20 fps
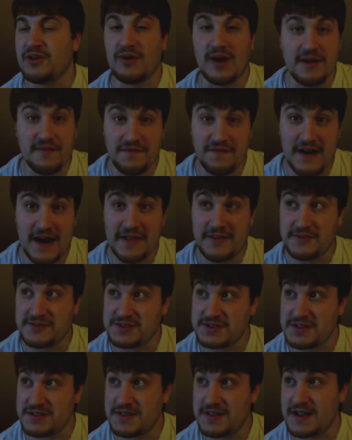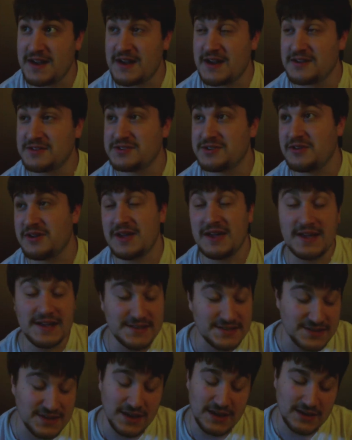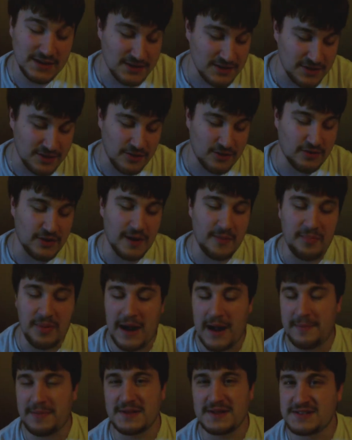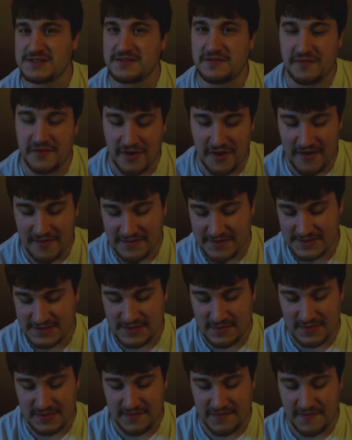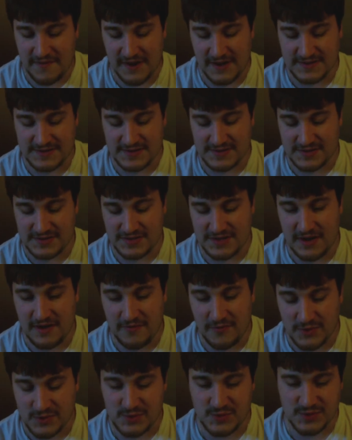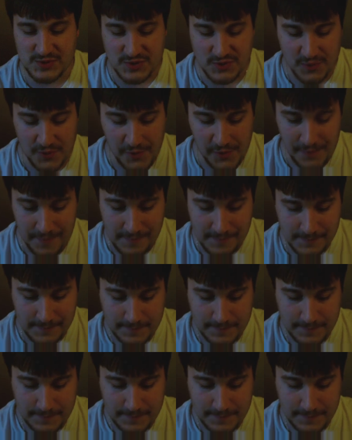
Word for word: the grandfather's in there, so he gets like you know grandpop gets involved in some of the fights and stuff, which was cool.